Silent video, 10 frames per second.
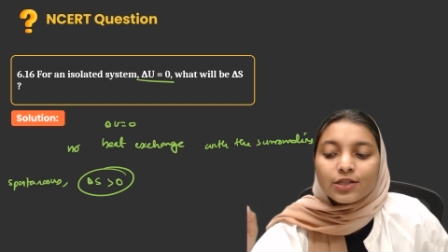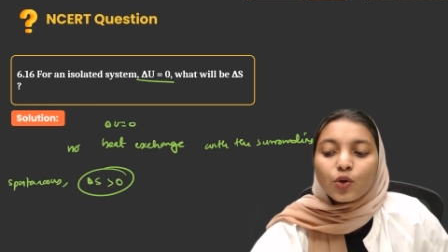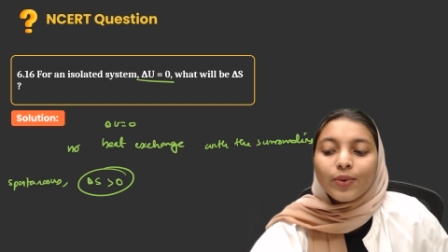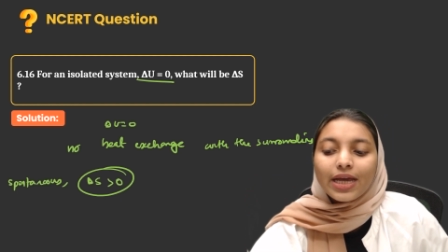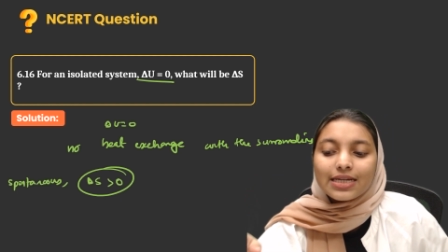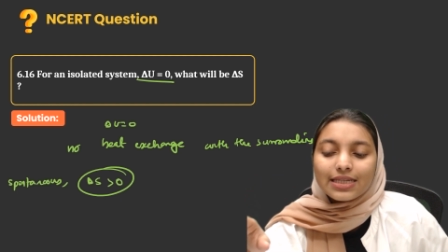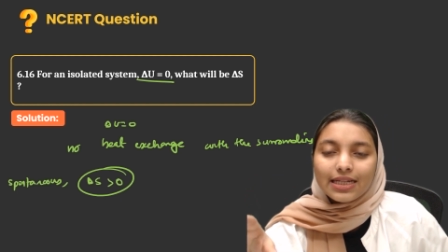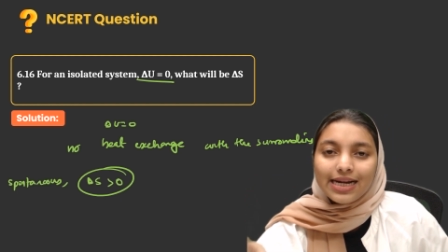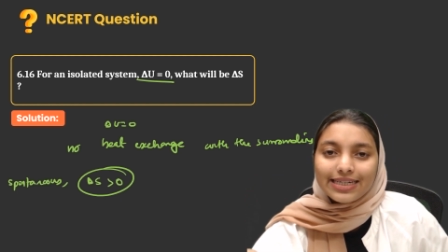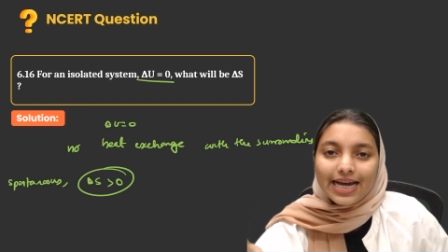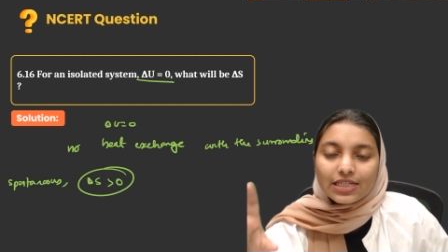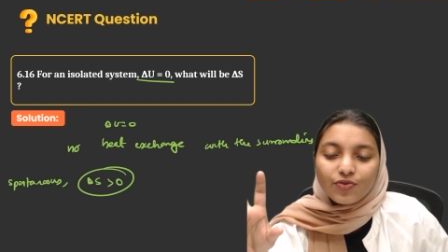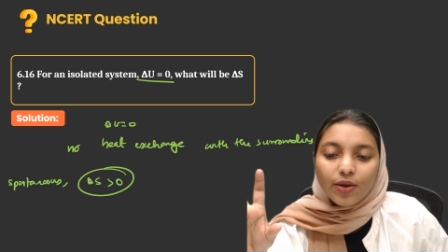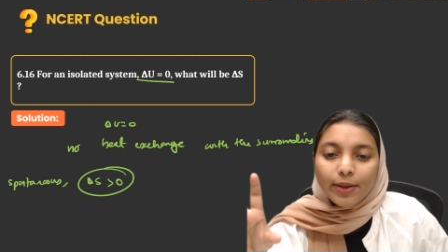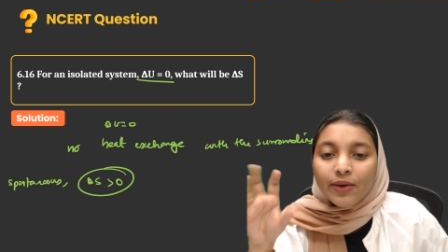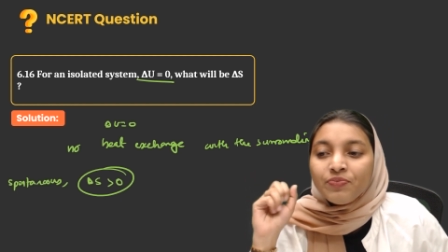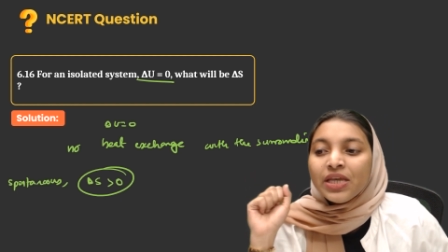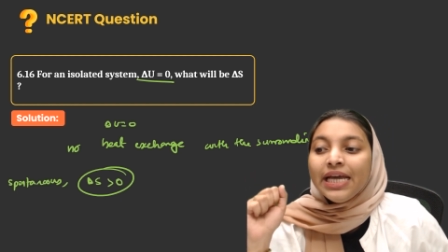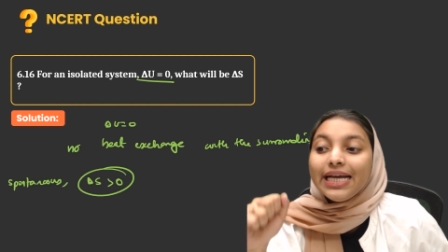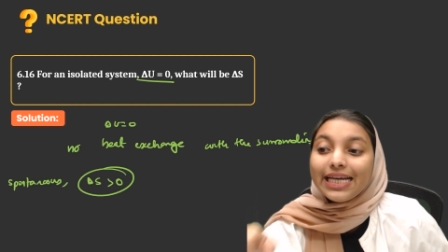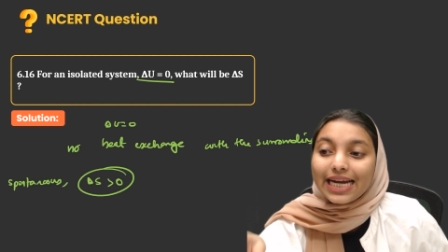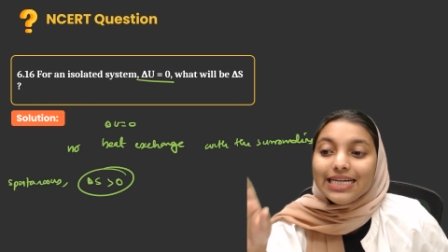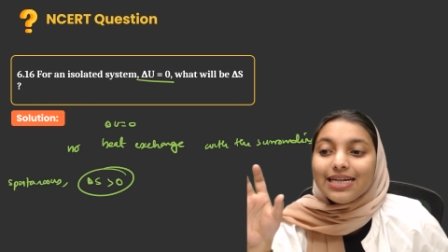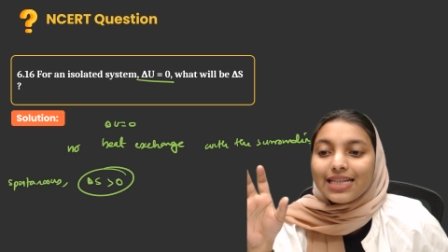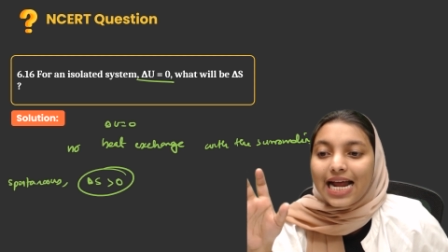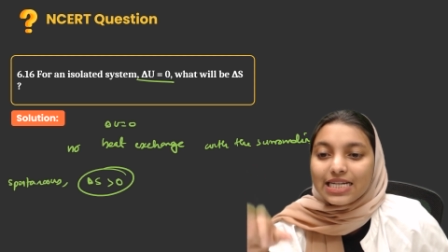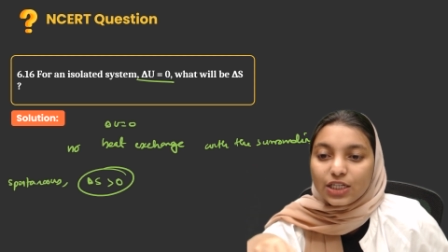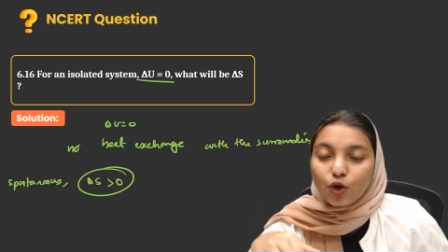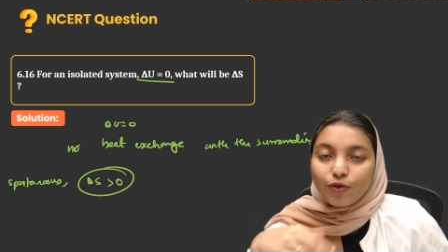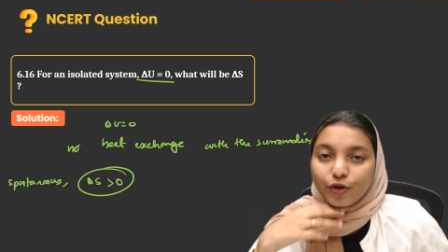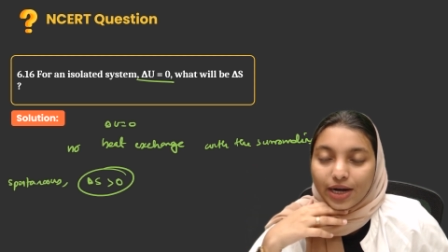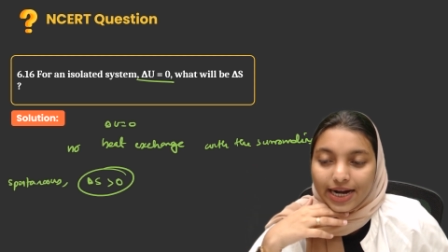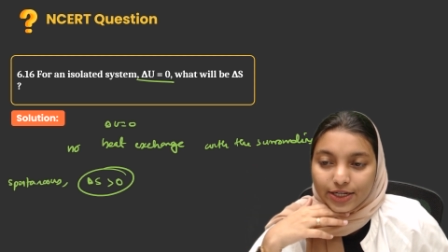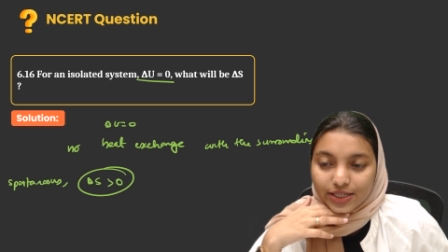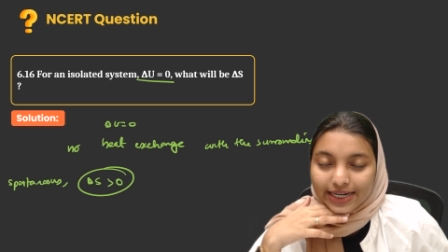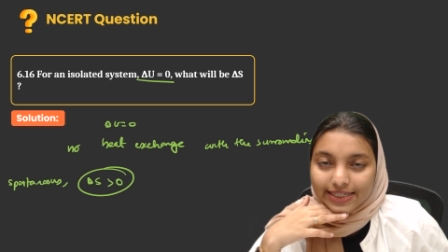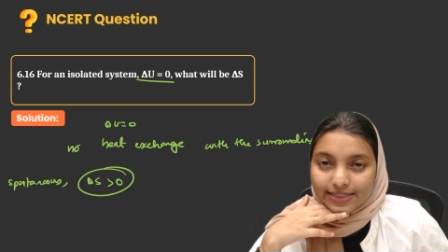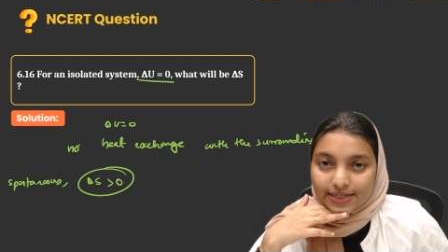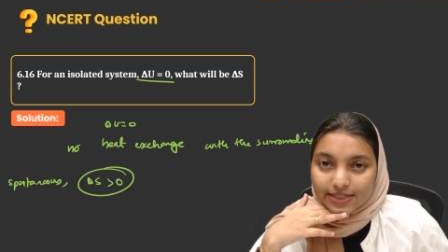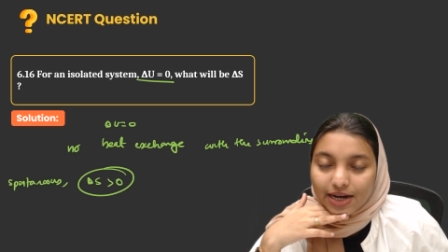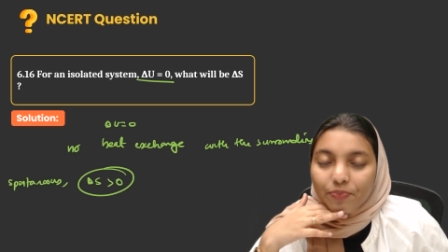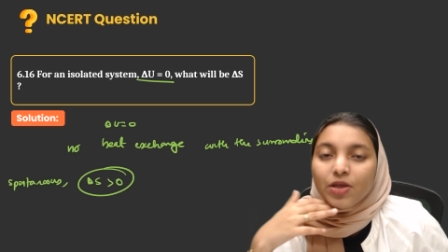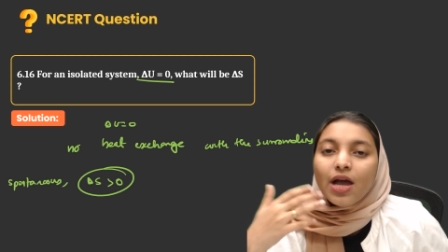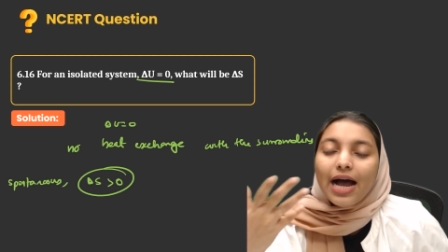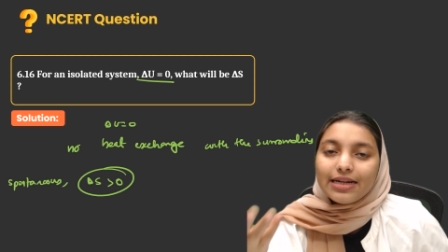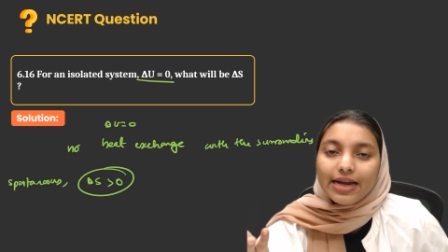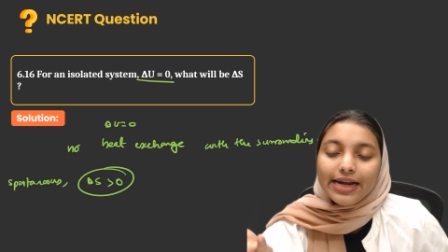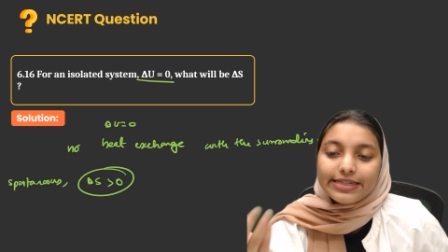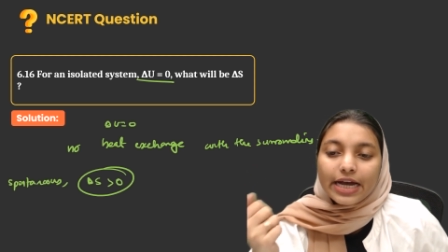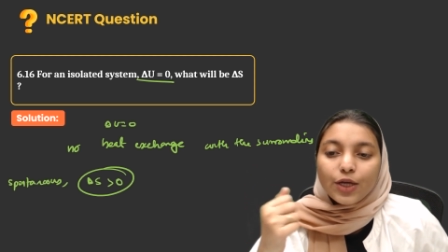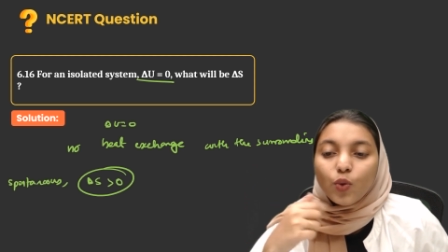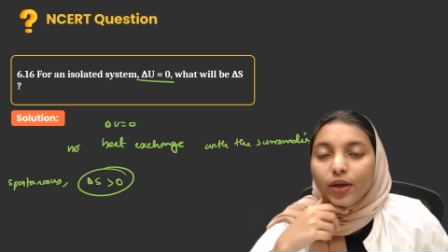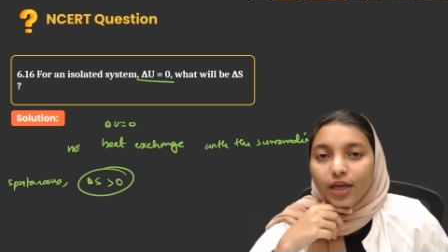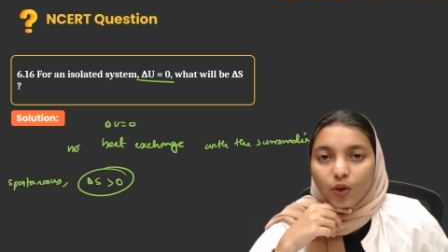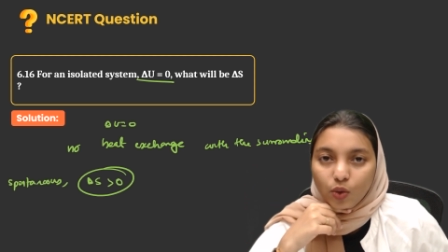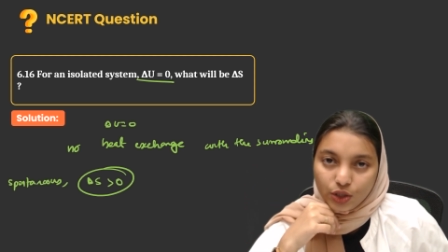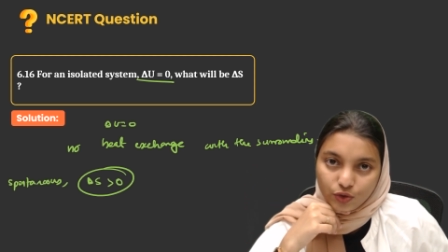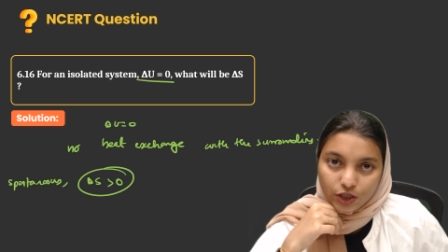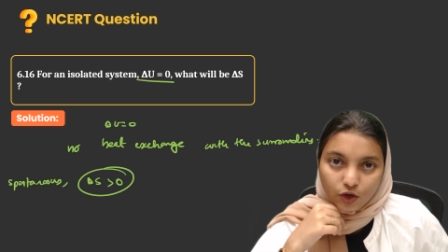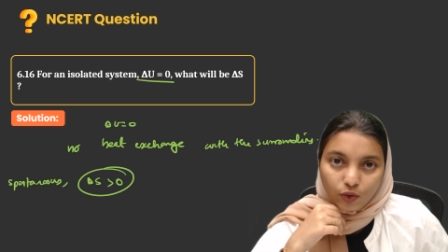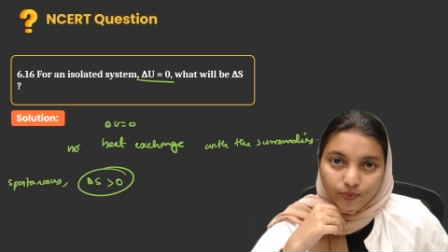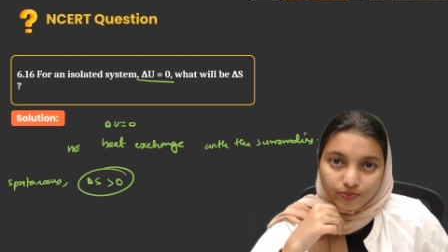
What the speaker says: So we can say delta S will be greater than 0 for an isolated system at delta U equal to 0.